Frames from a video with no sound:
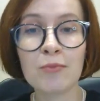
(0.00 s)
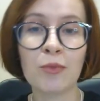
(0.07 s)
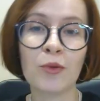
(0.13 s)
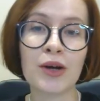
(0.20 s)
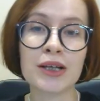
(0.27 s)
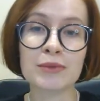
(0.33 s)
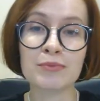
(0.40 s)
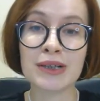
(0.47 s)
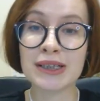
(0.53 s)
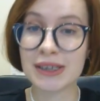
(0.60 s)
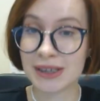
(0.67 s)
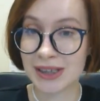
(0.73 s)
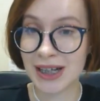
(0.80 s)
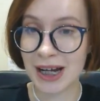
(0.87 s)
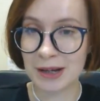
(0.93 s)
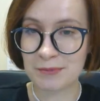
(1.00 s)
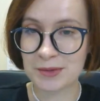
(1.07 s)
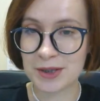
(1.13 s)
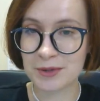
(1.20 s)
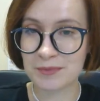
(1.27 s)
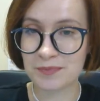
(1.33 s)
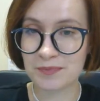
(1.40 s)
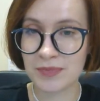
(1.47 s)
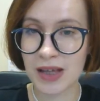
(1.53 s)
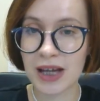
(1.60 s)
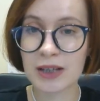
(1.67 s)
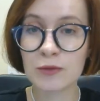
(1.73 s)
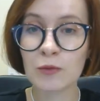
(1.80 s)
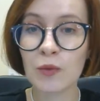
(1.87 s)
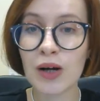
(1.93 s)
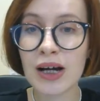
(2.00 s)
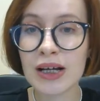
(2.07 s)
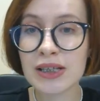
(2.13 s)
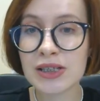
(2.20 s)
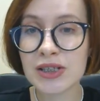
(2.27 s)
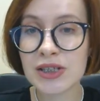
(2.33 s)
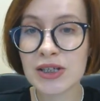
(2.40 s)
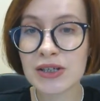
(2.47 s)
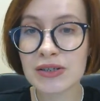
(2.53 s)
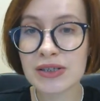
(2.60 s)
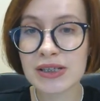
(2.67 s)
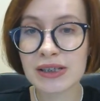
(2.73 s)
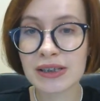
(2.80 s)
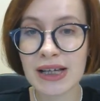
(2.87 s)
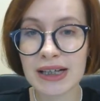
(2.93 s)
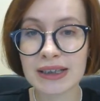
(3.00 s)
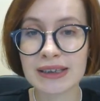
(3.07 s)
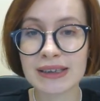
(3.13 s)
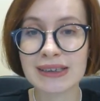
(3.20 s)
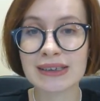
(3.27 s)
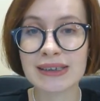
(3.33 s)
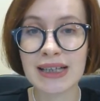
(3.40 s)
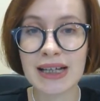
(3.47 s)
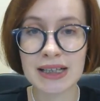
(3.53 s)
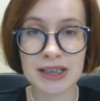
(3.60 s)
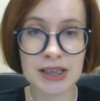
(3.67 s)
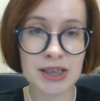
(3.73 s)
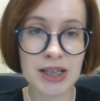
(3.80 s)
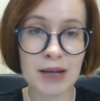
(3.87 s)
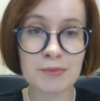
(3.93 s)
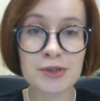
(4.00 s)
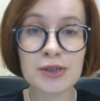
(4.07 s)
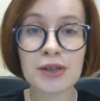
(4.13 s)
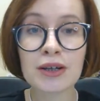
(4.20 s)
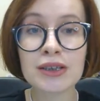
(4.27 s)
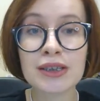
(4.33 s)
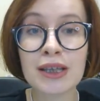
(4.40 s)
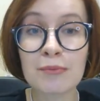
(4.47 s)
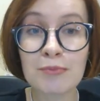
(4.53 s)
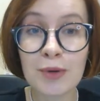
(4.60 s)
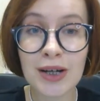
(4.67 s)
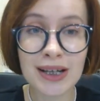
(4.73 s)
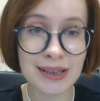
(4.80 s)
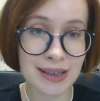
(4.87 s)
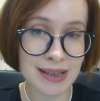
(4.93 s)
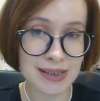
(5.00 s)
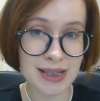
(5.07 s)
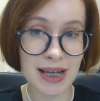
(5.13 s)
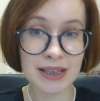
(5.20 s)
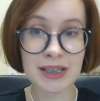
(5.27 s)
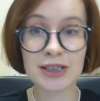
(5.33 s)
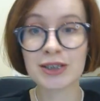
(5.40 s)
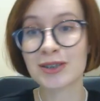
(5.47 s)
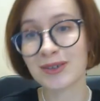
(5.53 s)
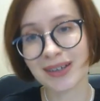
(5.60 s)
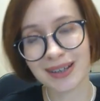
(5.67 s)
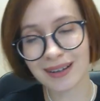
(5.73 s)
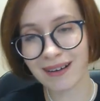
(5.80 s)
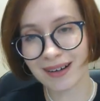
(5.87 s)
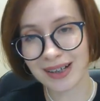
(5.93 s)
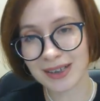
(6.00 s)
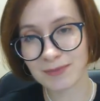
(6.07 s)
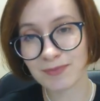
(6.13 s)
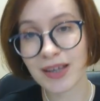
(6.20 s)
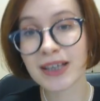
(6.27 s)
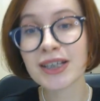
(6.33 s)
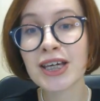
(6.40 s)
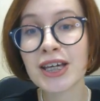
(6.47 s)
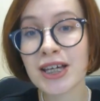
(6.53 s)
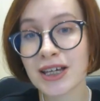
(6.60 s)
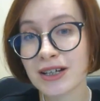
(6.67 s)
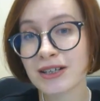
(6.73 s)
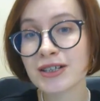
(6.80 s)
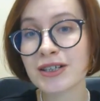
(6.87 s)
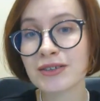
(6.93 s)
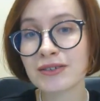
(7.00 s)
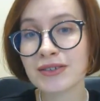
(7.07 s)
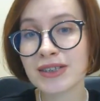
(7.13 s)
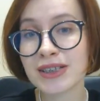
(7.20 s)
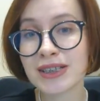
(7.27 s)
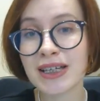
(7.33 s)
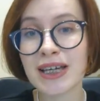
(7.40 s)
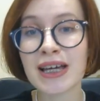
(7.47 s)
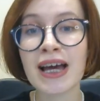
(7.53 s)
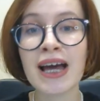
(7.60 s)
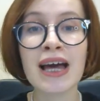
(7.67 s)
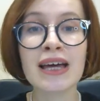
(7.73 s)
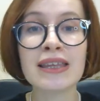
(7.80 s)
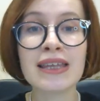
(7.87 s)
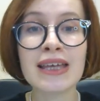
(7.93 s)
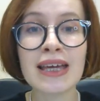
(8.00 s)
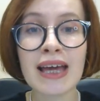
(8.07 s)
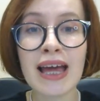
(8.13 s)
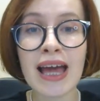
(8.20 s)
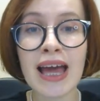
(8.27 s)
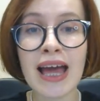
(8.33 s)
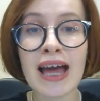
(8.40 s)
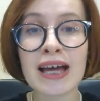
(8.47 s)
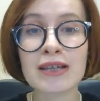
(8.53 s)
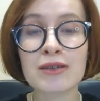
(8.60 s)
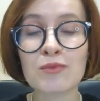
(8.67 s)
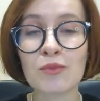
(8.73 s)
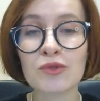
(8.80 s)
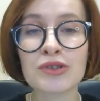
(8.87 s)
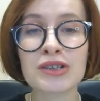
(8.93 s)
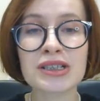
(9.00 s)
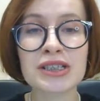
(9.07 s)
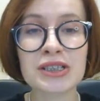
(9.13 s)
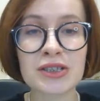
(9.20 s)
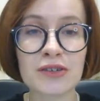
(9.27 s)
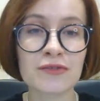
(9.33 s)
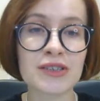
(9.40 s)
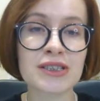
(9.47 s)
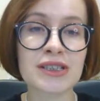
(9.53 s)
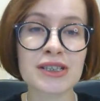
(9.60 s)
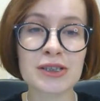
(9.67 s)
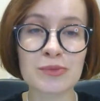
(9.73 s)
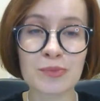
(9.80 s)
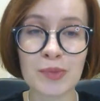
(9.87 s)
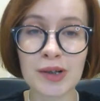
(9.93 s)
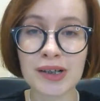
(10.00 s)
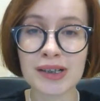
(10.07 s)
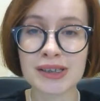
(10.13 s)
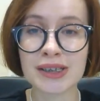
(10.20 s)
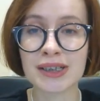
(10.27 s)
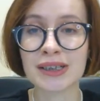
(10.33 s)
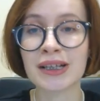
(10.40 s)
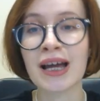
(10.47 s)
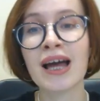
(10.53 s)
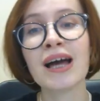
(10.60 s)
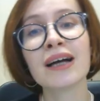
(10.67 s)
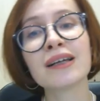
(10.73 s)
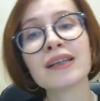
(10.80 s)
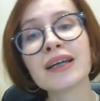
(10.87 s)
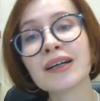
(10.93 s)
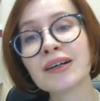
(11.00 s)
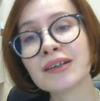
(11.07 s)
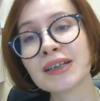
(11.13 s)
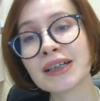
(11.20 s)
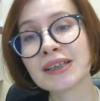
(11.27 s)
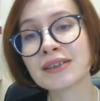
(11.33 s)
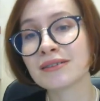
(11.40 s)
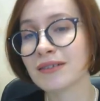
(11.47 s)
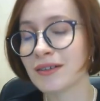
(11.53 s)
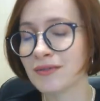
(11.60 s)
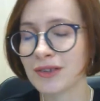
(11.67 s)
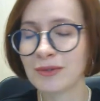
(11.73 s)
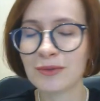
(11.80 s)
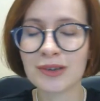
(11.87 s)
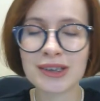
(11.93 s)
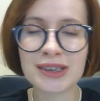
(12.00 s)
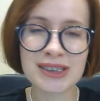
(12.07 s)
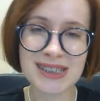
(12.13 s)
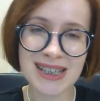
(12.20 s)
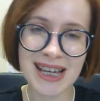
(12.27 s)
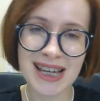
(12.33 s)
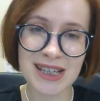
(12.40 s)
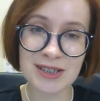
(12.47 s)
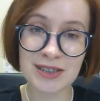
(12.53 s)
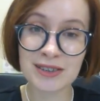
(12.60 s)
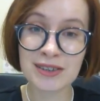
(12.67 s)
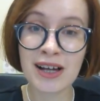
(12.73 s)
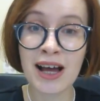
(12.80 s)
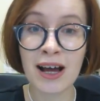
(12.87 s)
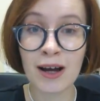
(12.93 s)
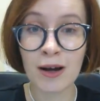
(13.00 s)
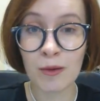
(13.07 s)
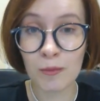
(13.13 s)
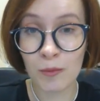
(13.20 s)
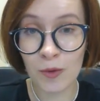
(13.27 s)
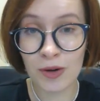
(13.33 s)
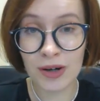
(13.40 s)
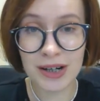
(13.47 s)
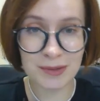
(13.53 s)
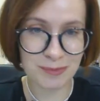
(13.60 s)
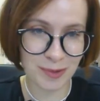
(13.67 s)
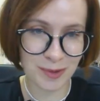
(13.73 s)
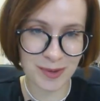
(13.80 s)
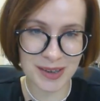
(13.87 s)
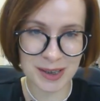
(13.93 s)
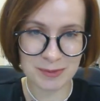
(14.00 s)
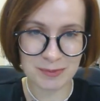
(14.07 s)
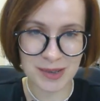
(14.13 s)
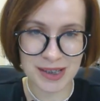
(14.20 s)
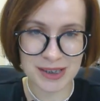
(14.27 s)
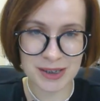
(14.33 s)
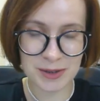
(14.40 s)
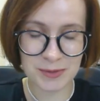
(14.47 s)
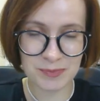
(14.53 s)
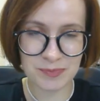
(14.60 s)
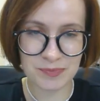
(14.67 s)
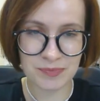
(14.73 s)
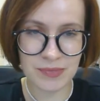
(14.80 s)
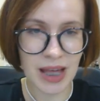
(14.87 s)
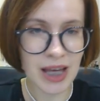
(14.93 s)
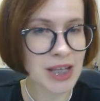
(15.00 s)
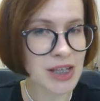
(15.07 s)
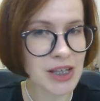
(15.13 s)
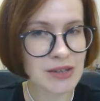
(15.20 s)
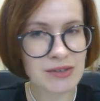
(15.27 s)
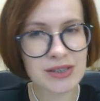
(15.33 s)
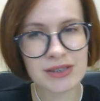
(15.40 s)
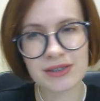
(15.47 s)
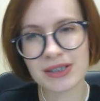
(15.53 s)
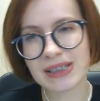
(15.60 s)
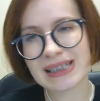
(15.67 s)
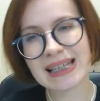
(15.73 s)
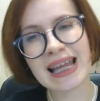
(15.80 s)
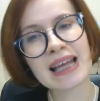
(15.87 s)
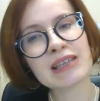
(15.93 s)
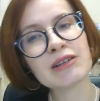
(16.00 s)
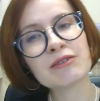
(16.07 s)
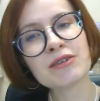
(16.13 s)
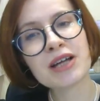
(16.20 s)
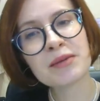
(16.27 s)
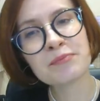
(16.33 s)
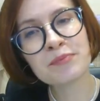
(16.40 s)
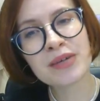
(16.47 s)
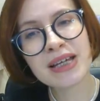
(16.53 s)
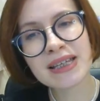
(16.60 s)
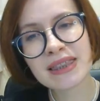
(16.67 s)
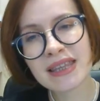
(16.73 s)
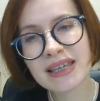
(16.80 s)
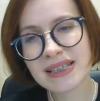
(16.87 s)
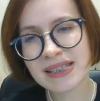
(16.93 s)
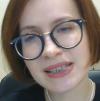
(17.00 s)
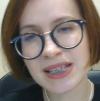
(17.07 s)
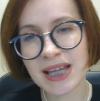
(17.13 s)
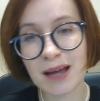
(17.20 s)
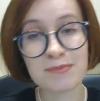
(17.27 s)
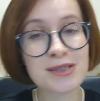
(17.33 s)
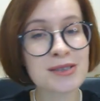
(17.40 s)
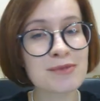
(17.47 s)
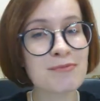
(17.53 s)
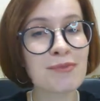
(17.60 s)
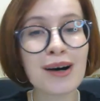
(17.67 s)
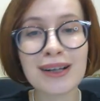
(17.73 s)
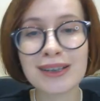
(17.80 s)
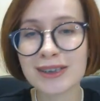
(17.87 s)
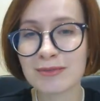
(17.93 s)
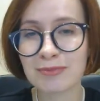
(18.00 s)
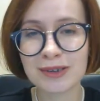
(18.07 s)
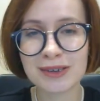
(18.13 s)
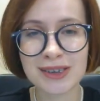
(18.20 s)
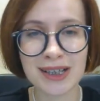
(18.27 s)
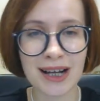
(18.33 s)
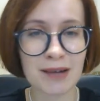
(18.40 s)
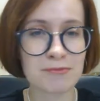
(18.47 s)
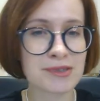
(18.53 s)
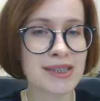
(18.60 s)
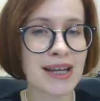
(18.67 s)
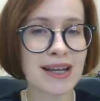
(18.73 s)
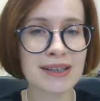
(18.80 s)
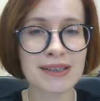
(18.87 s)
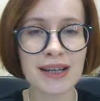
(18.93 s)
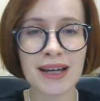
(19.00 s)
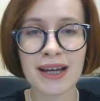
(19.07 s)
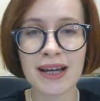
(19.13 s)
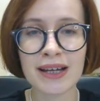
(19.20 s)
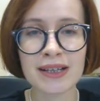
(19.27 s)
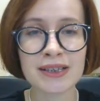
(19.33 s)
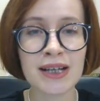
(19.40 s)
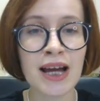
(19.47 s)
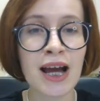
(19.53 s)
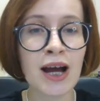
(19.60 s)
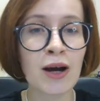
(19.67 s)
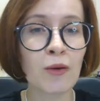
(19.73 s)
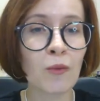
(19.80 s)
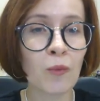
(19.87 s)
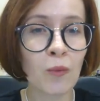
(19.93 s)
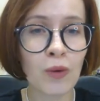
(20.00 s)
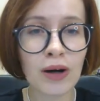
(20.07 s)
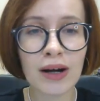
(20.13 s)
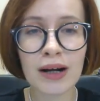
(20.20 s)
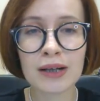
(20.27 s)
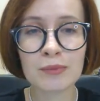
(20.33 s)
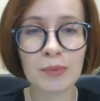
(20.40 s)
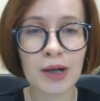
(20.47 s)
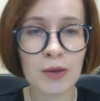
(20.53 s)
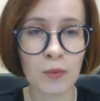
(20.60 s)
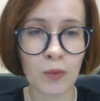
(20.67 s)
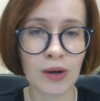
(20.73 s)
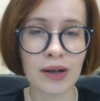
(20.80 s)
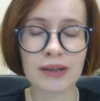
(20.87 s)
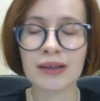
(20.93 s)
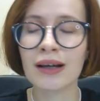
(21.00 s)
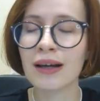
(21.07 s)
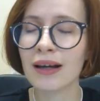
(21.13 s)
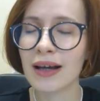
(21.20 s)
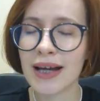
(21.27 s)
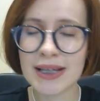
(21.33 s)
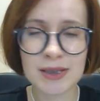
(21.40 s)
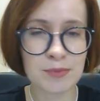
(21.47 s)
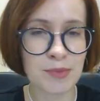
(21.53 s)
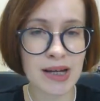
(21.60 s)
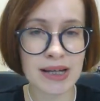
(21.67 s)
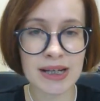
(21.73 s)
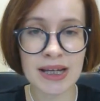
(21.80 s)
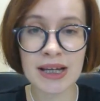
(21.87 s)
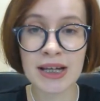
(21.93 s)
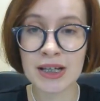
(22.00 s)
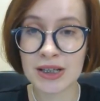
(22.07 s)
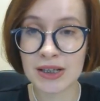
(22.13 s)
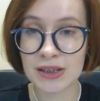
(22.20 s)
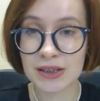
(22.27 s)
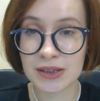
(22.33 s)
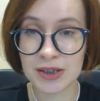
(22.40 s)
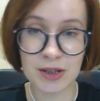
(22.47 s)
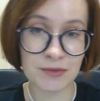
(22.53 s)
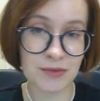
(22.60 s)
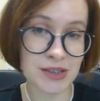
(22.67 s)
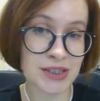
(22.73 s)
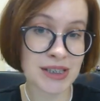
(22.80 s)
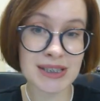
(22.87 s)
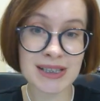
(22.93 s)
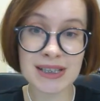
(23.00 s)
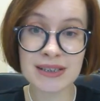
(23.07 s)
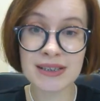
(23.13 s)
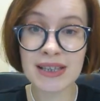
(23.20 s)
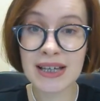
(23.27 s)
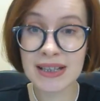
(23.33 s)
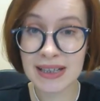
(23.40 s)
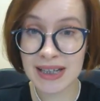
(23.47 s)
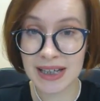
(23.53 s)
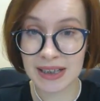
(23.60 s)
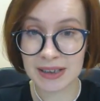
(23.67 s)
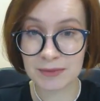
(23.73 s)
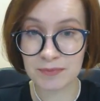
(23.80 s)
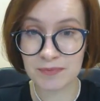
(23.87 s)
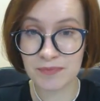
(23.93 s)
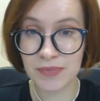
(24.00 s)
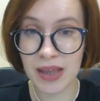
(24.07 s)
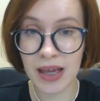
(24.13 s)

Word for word: appointment times. And once you select the date and time slot, the booking gets added to a cart. And here you'll see the Add More Services button. Click on it if you want to schedule more appointments. Users can repeat these steps multiple times and add one by one as many services as they need.